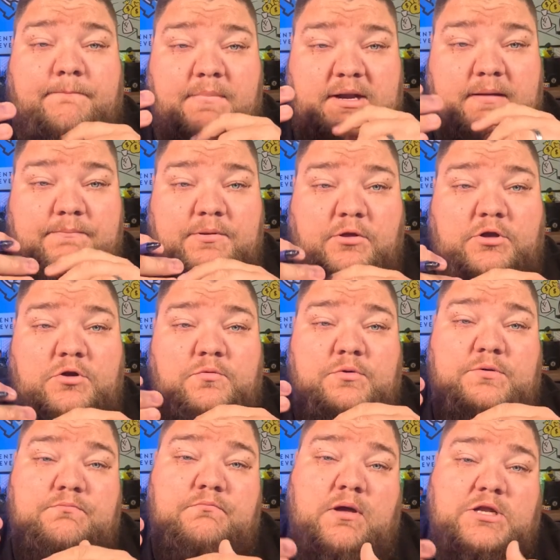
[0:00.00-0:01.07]
but a builder
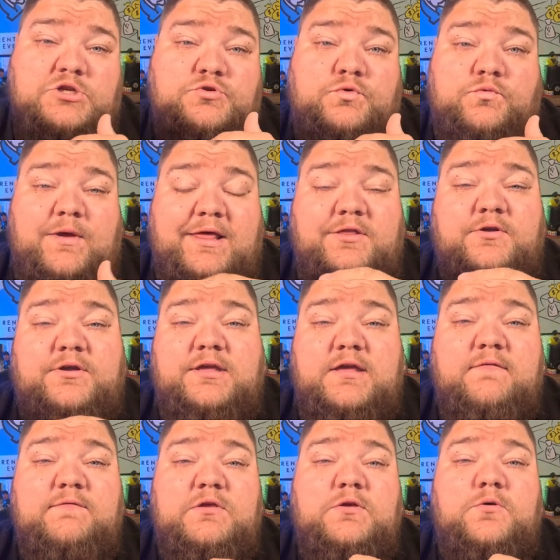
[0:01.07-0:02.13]
would much rather
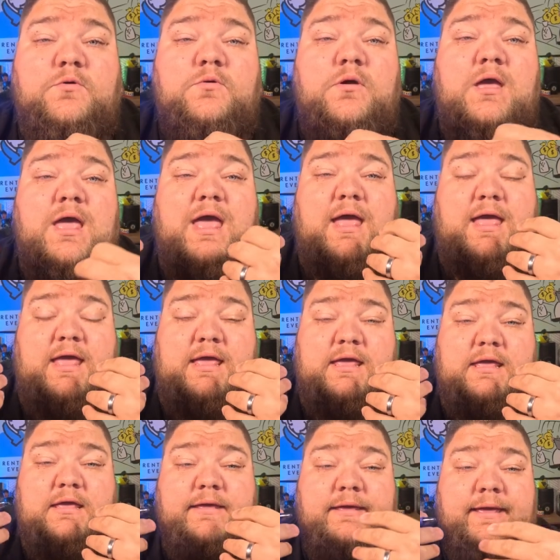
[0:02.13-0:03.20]
give you
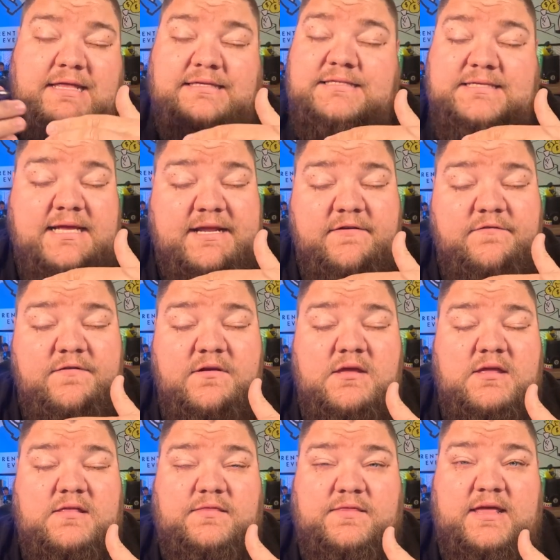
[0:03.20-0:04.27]
a incentive
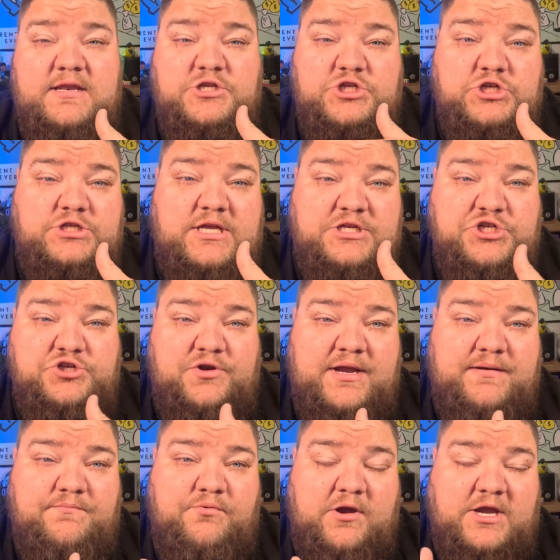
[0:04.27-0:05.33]
than just a
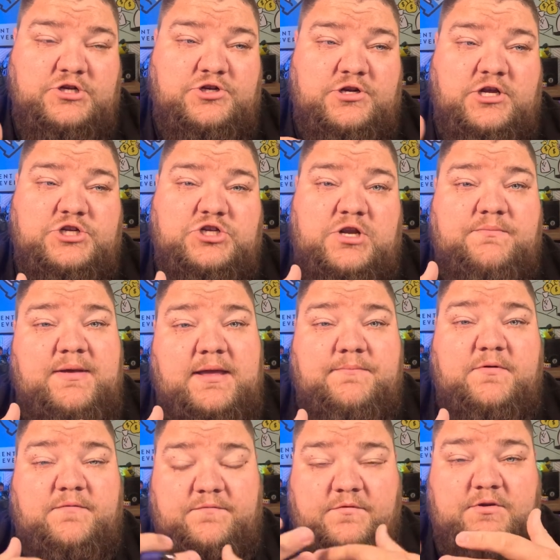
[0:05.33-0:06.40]
straight price reduction on
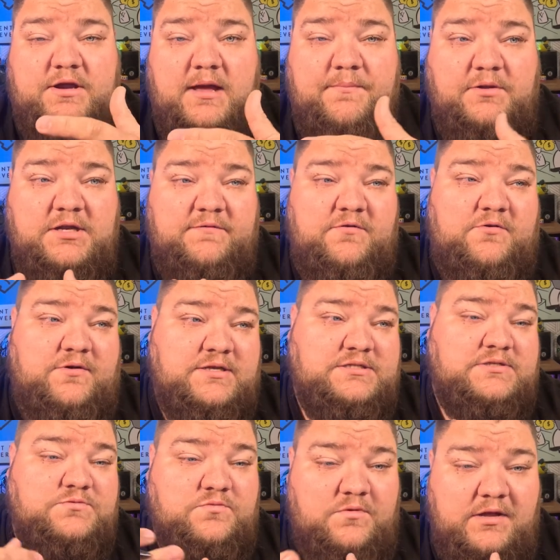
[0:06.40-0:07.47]
paper for a couple different
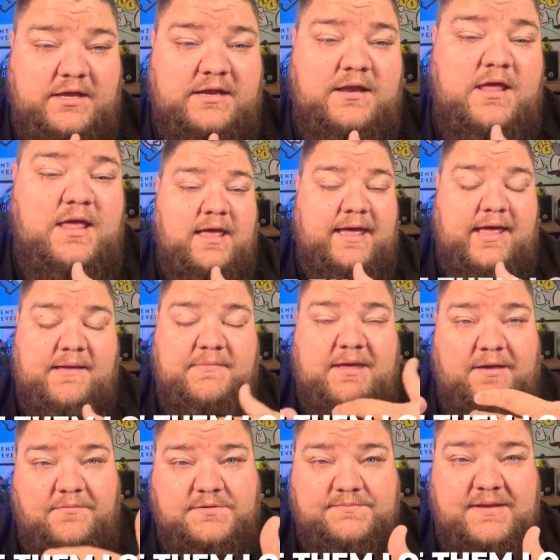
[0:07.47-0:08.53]
reasons. One, um, it
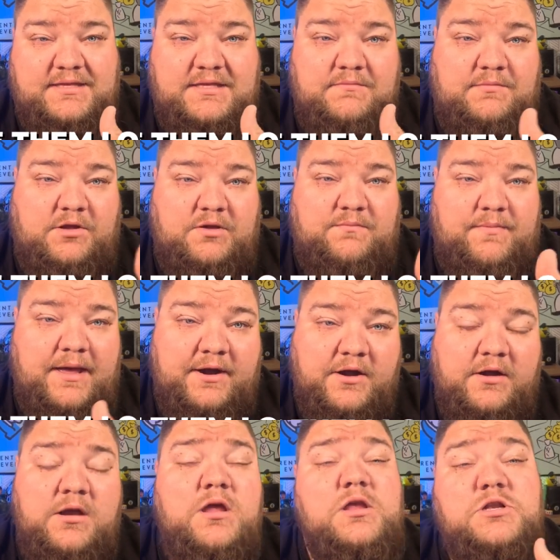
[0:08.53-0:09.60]
helps make them look
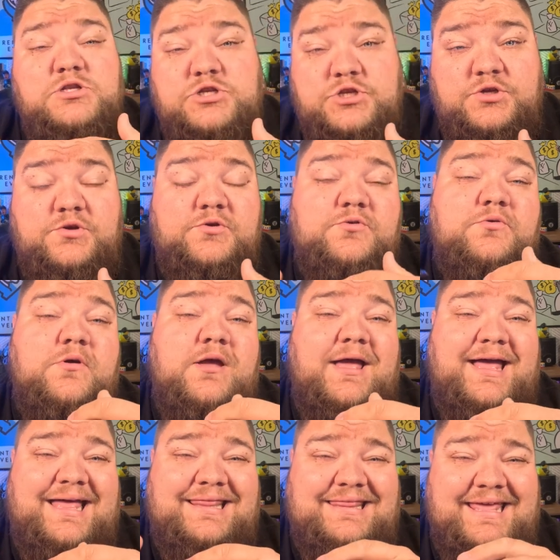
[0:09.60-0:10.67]
better. Two,
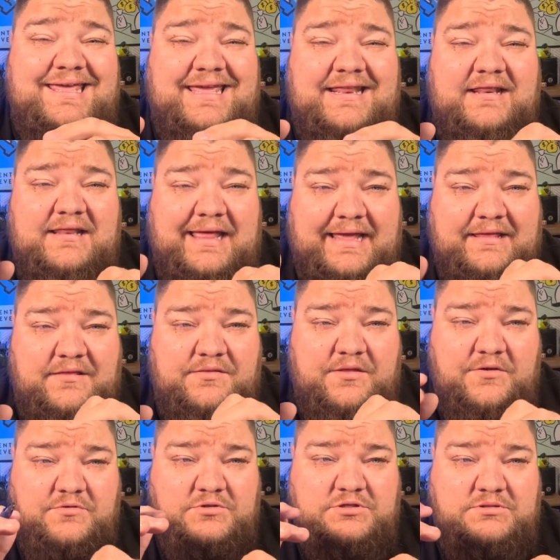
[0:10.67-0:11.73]
uh, they can like
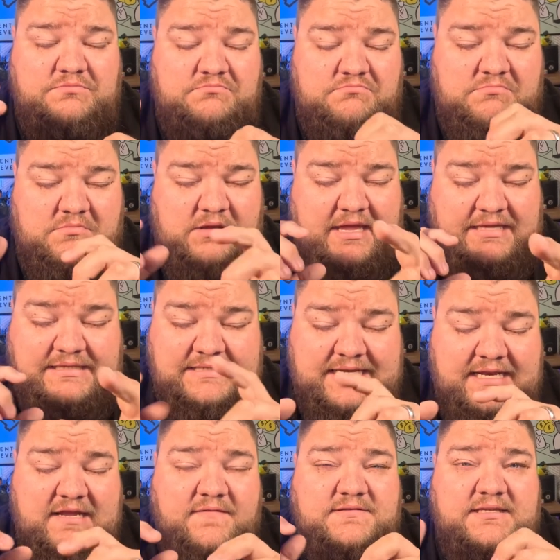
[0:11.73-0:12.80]
those
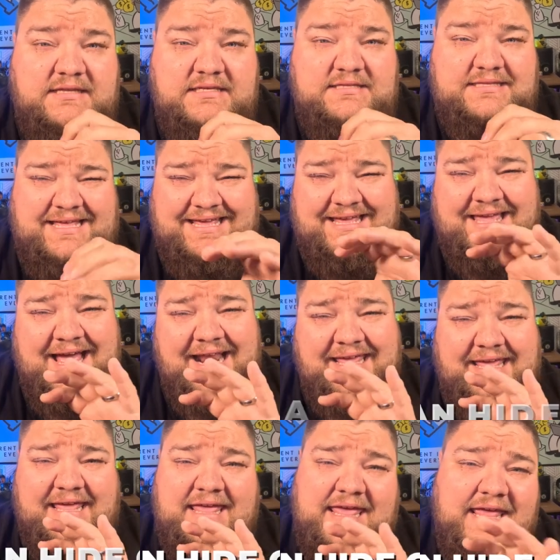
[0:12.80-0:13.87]
incentives and things like that can kind
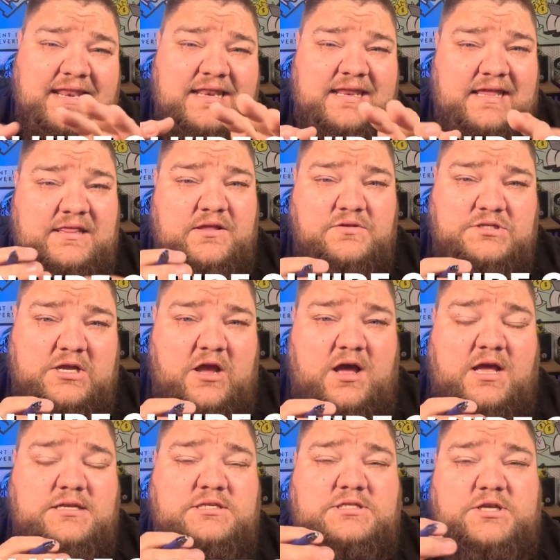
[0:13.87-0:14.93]
of get hidden in those
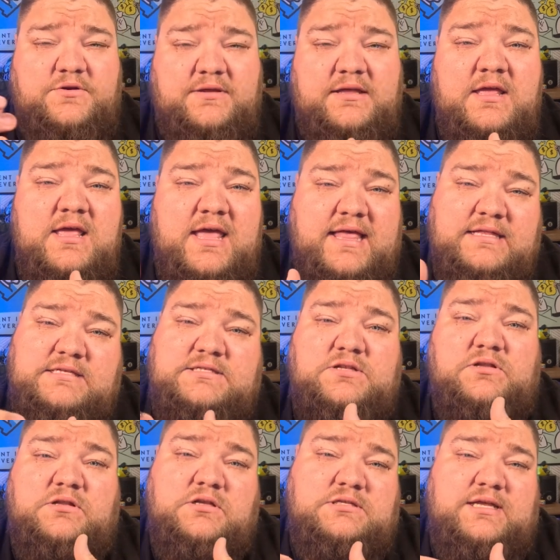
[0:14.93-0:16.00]
costs. So it, it
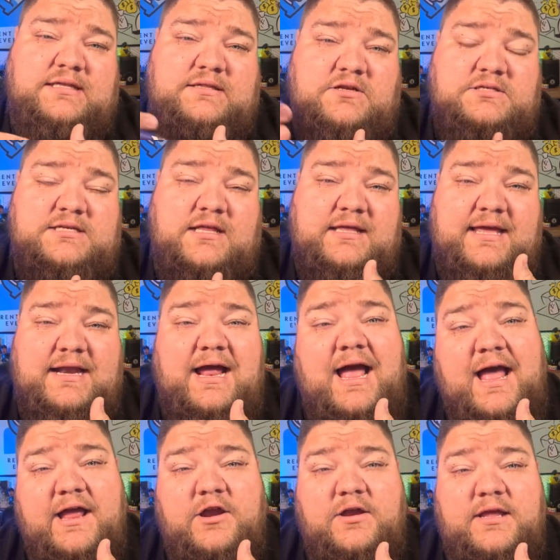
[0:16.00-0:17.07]
still looks like they're selling at a
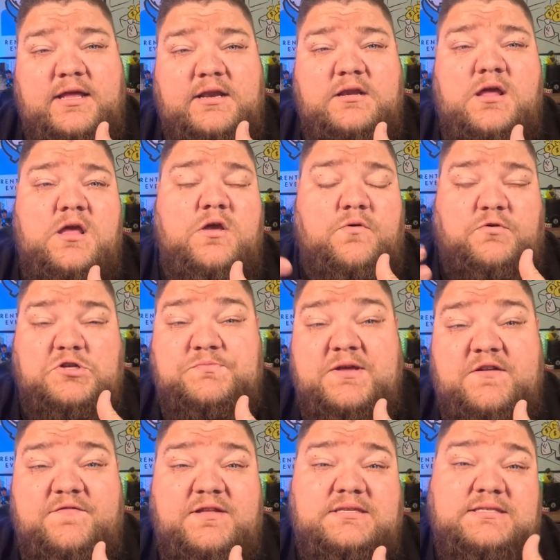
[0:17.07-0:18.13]
higher end, which
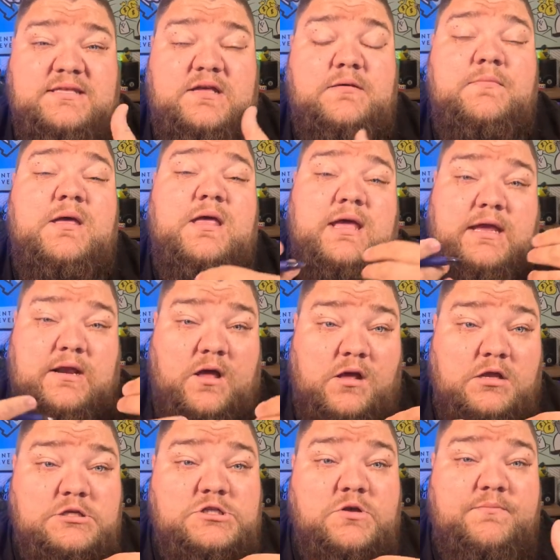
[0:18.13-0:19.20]
benefits them. It
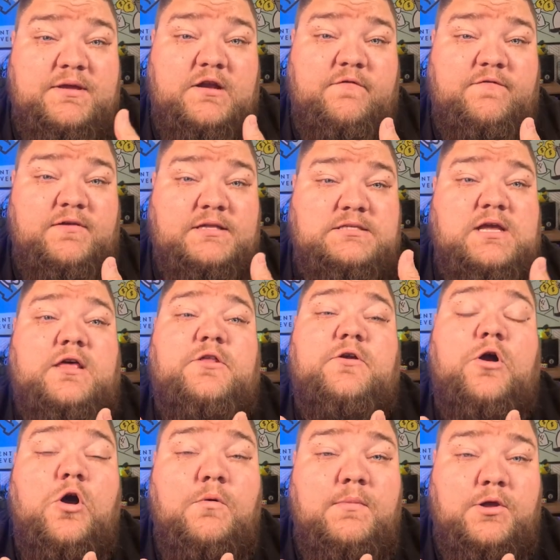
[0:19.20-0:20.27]
also benefits other
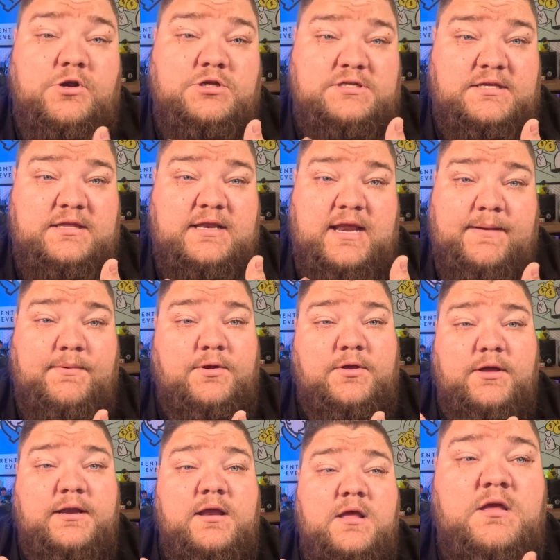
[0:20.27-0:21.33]
homeowners in the
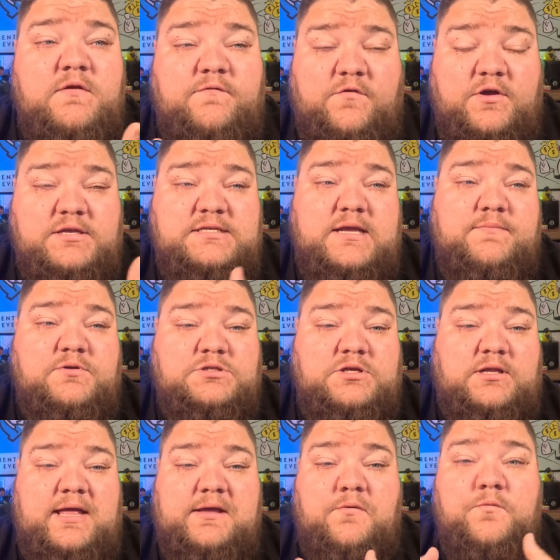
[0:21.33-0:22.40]
neighborhood for example, so
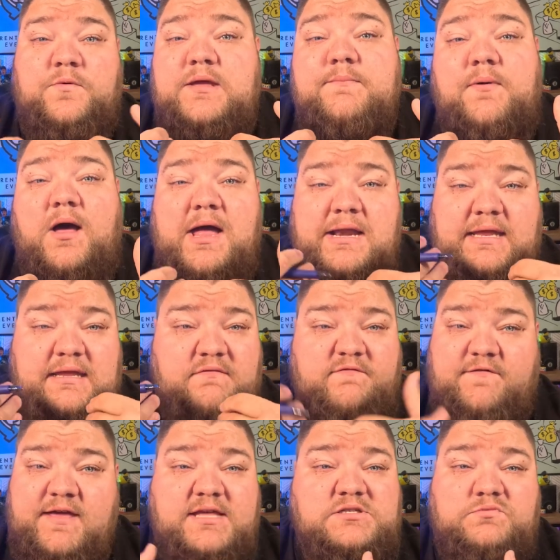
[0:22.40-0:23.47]
like we bought in
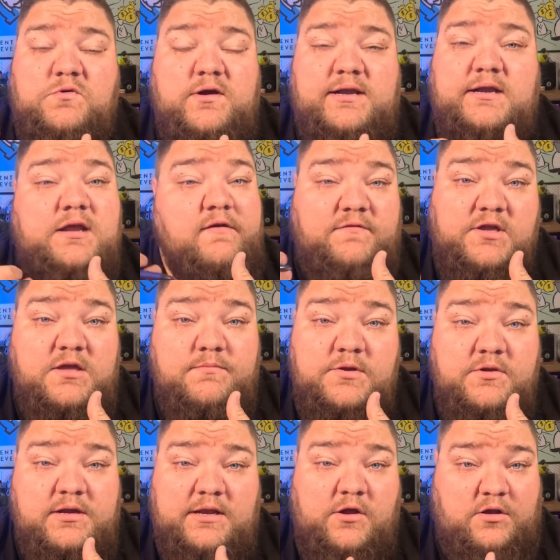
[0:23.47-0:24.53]
phase one of a
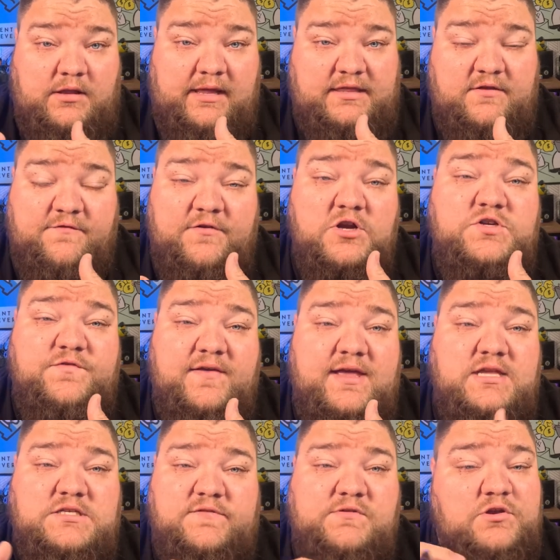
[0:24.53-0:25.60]
community or like the first
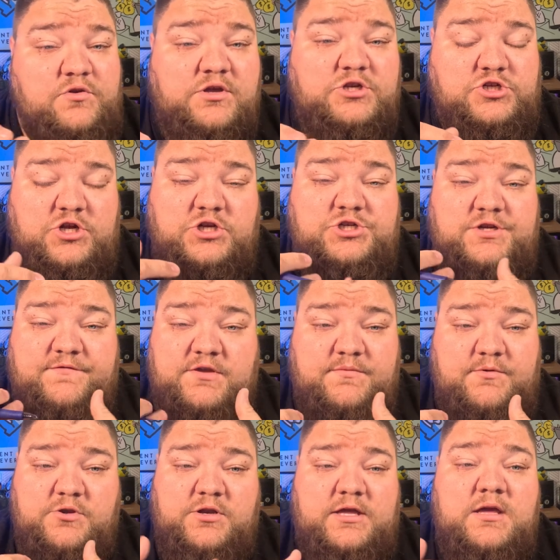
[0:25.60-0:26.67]
phase of a new construction of a
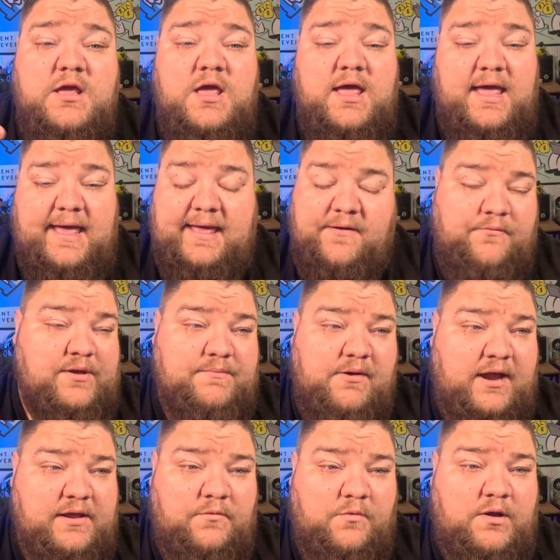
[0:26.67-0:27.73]
community, uh, and we
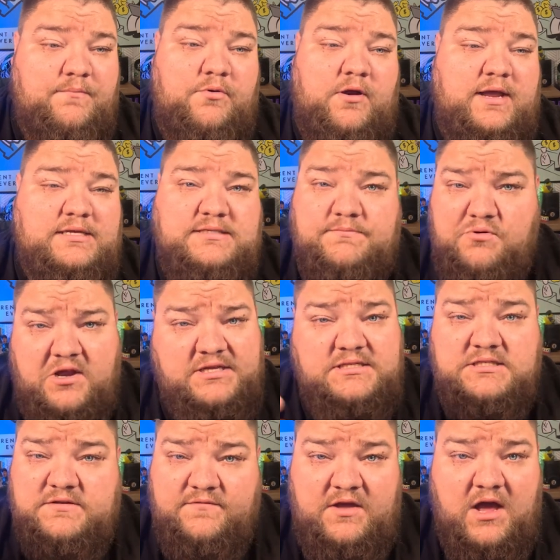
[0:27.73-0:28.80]
bought at one price and
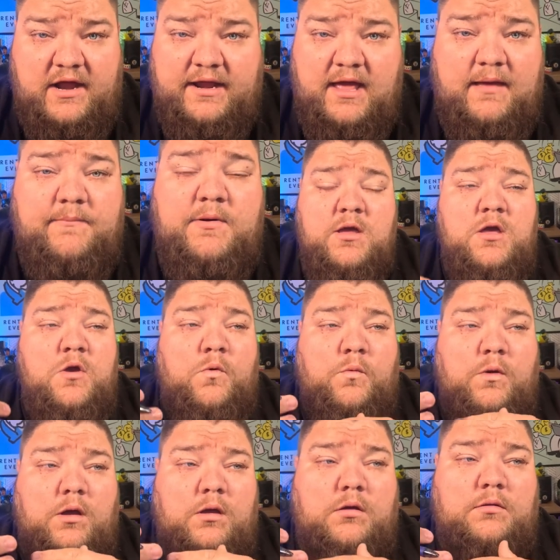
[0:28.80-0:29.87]
prices have gone up.
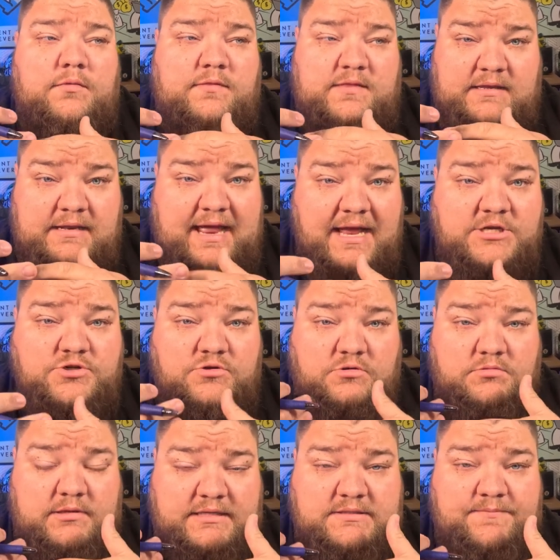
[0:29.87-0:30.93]
Well, the
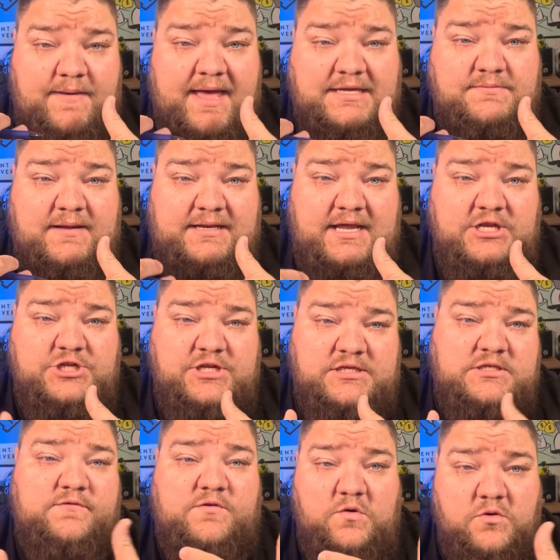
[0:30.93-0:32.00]
natural ex- expectation
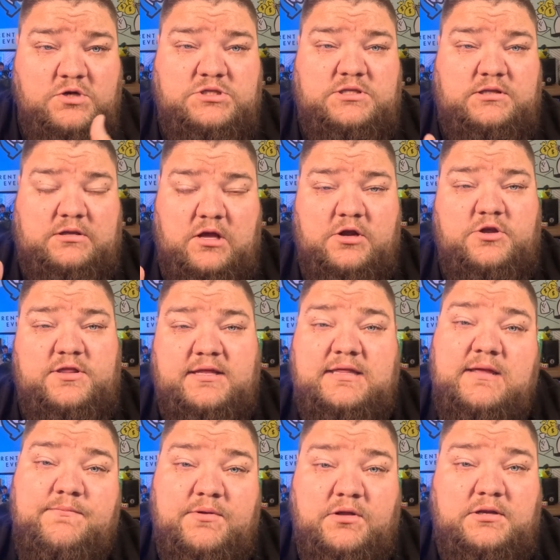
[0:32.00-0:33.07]
is, of course, the longer that
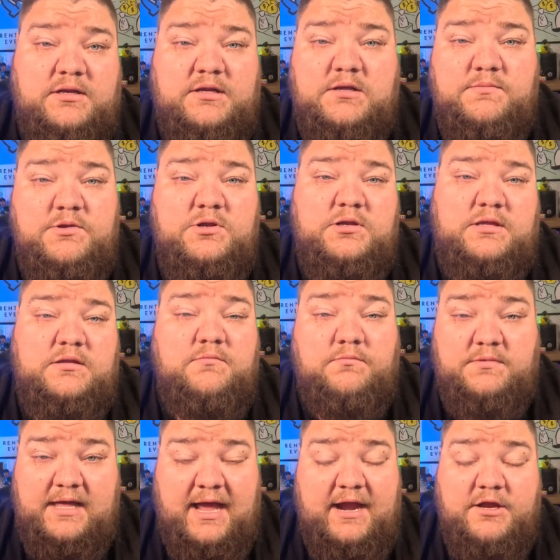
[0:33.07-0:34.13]
they build in the community,
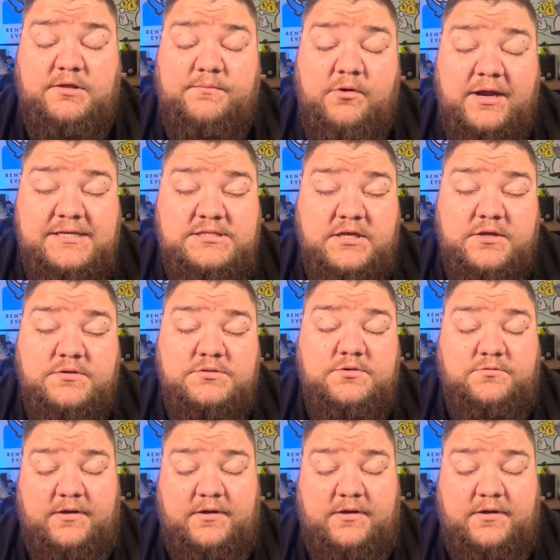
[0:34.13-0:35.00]
the higher the price goes,